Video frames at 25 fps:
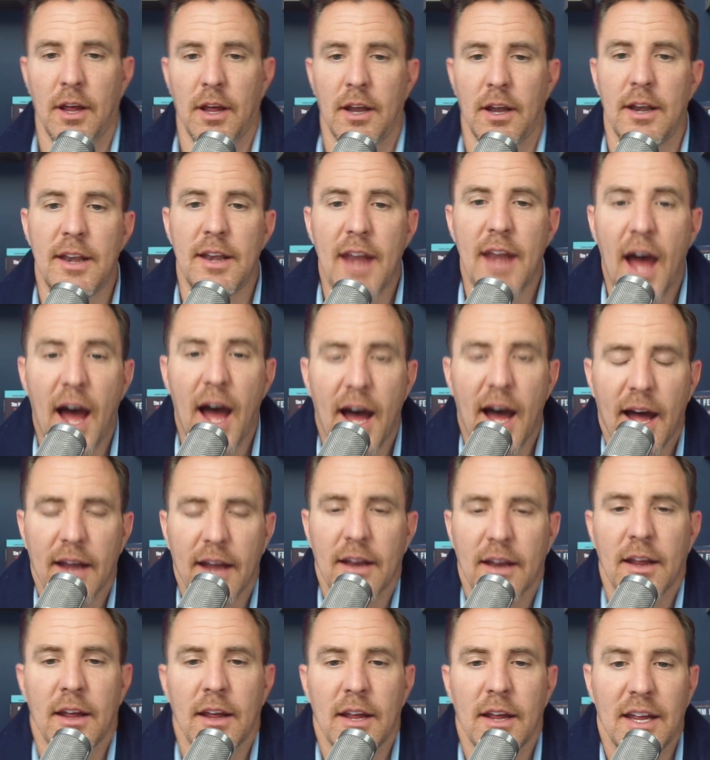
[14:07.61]
Not
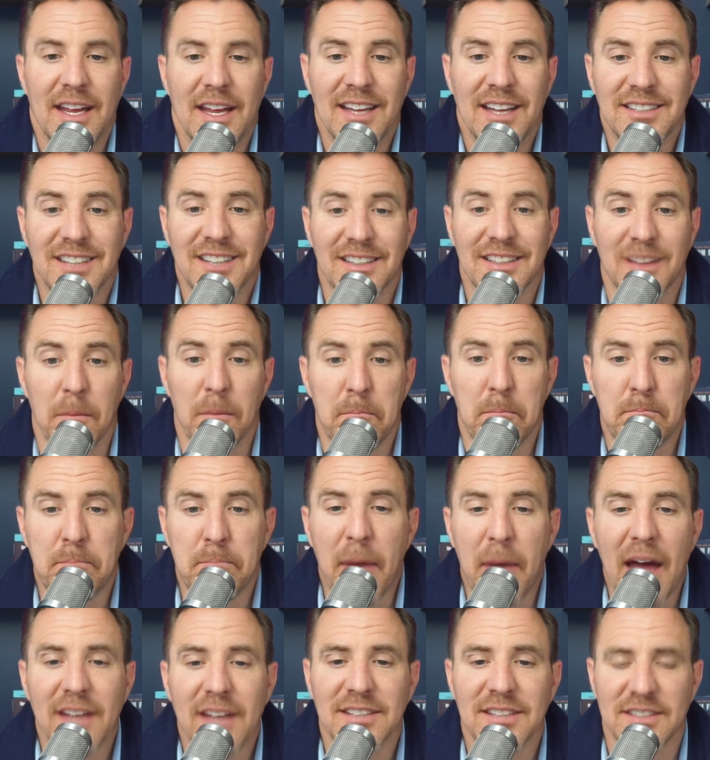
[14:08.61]
is it the
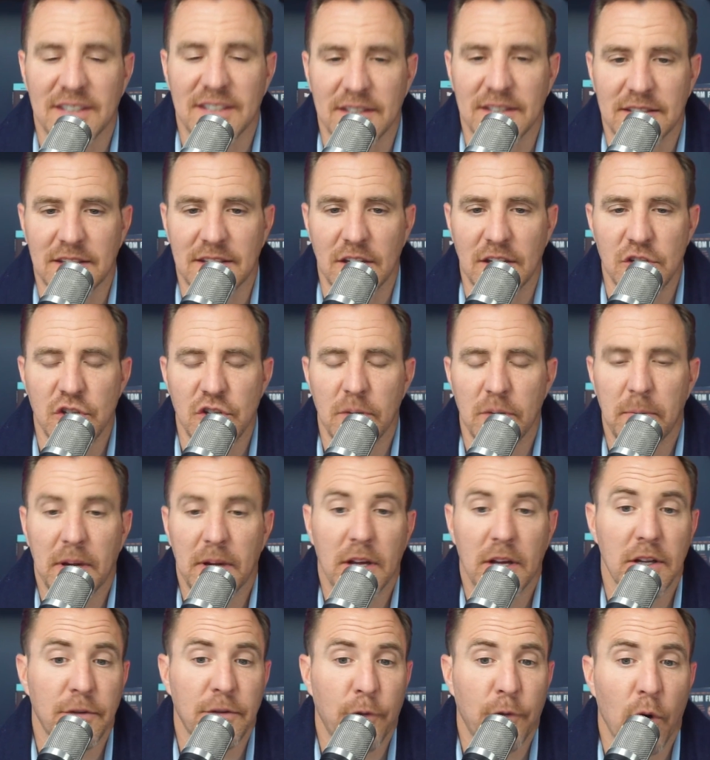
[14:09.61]
best decision,
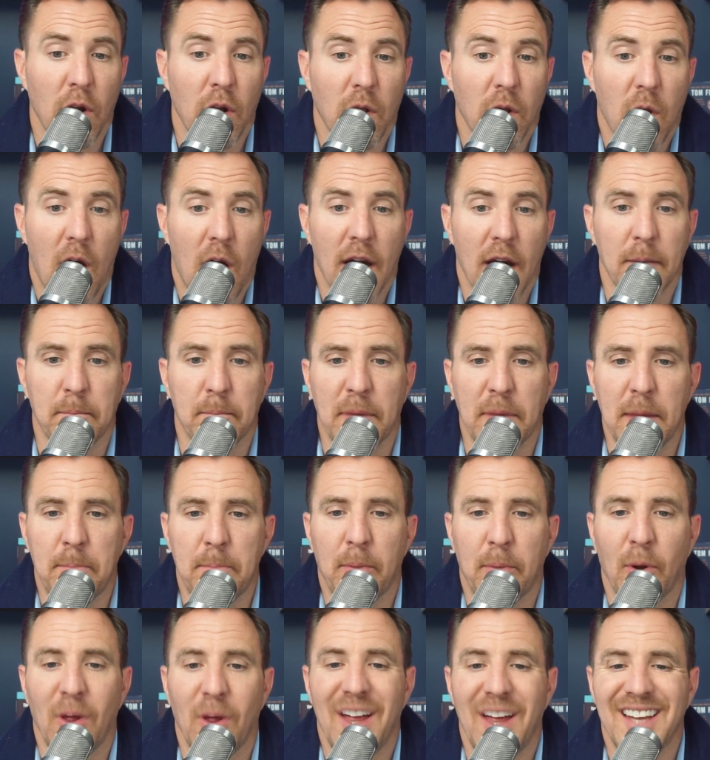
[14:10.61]
because for a lot of
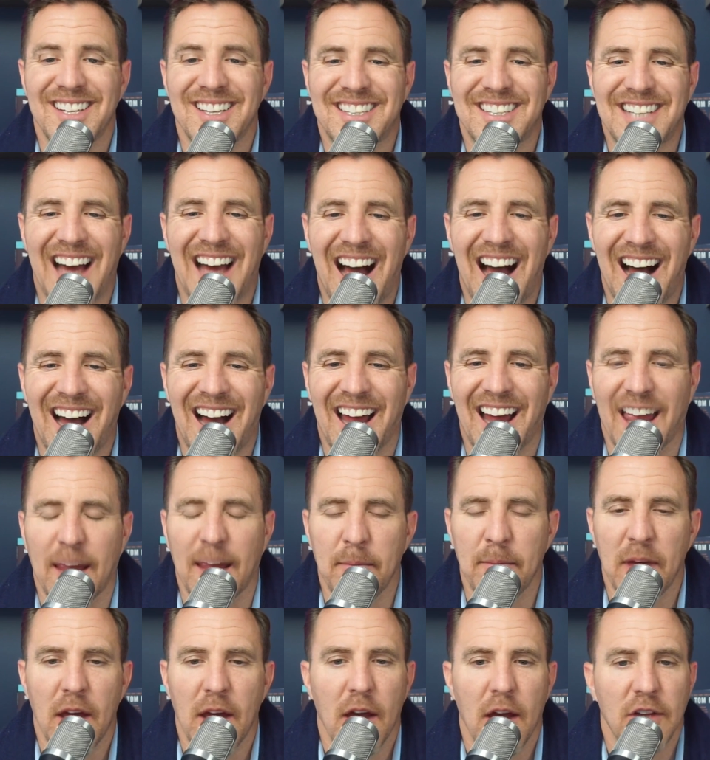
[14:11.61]
people,
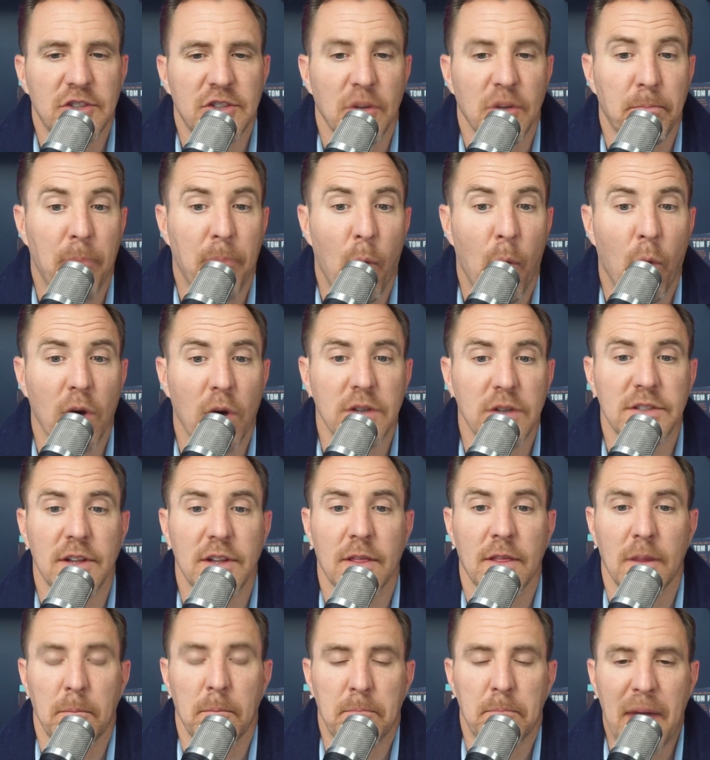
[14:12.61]
time supports
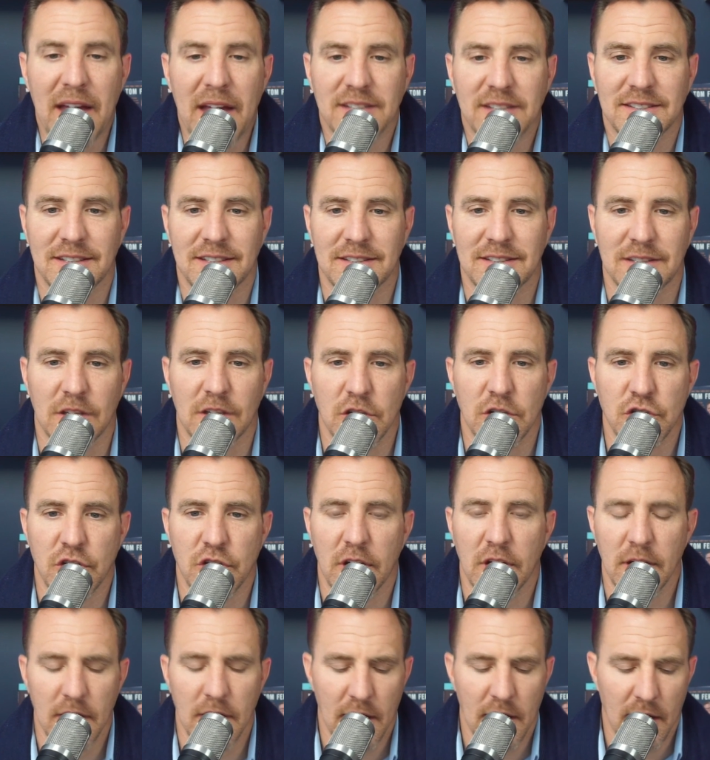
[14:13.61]
the best
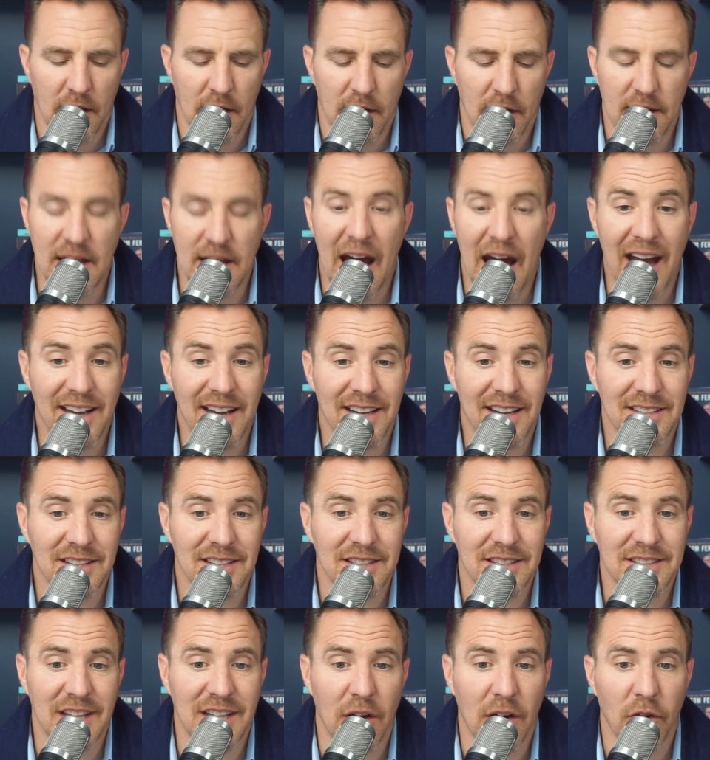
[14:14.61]
decision, not
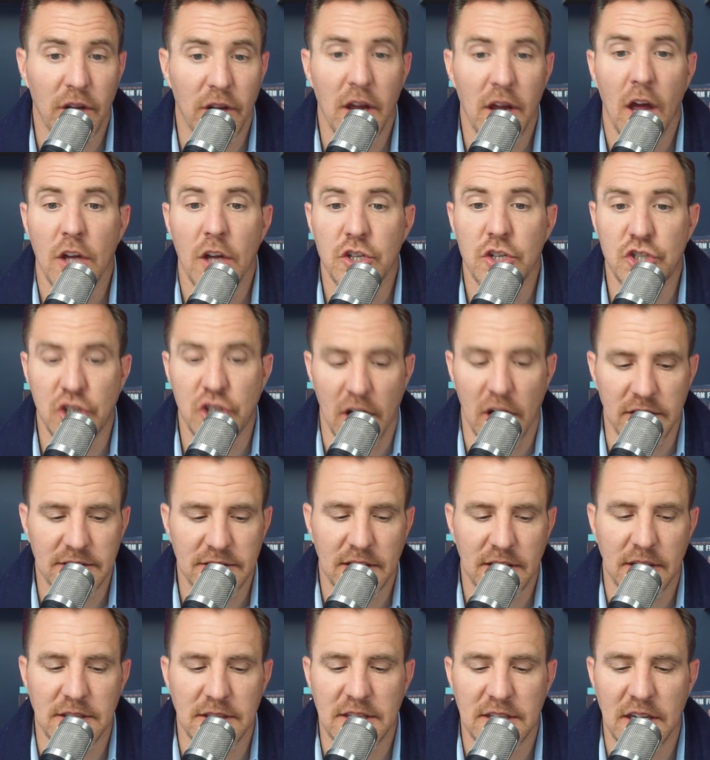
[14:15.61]
necessarily just
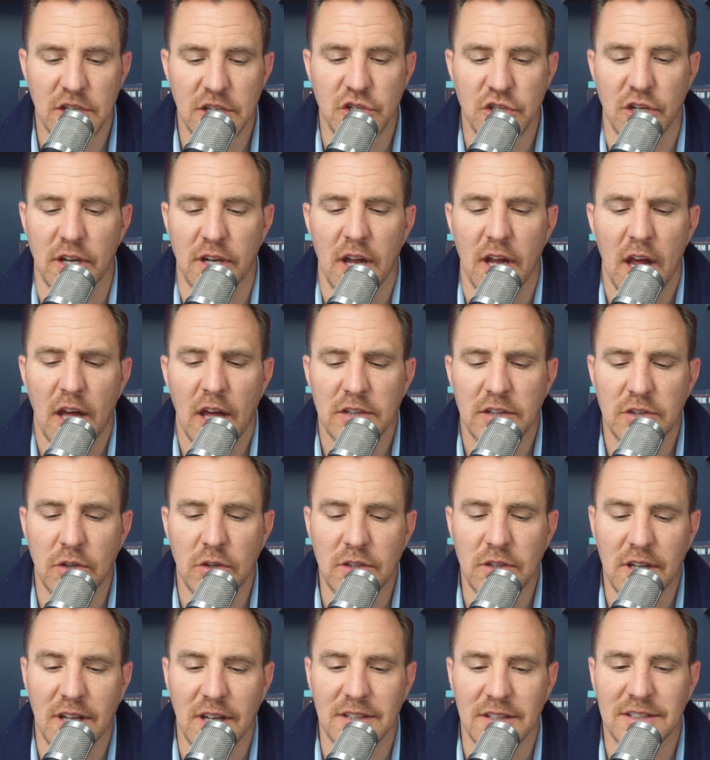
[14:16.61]
condition. So as
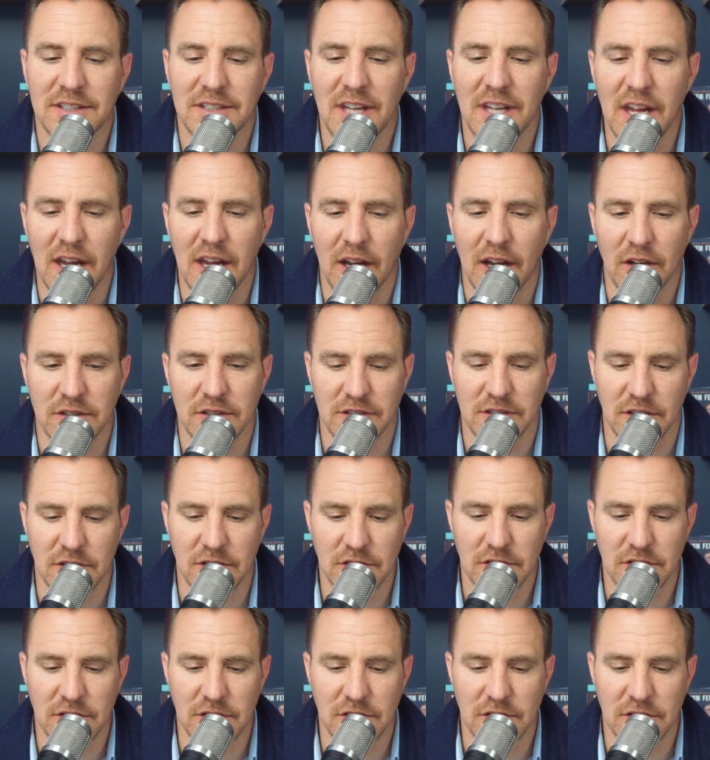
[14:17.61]
you can see here, since